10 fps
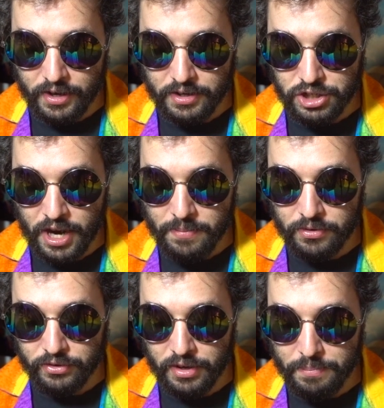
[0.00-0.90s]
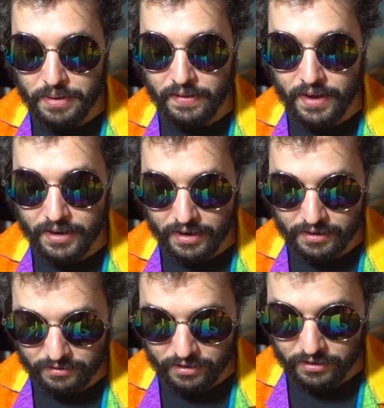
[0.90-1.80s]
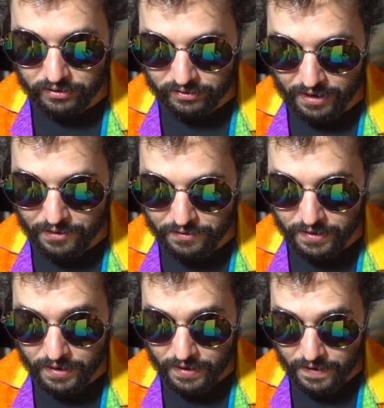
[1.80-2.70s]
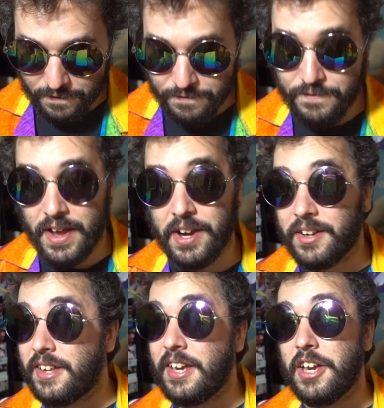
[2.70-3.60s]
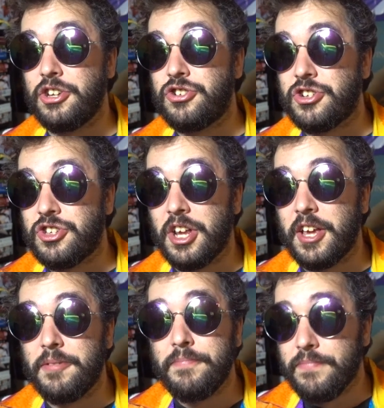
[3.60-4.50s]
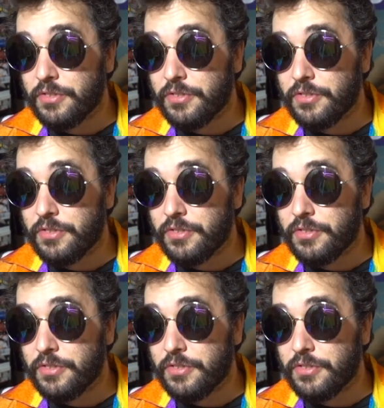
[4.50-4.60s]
chapter is going to be like, and it does sound fairly interesting.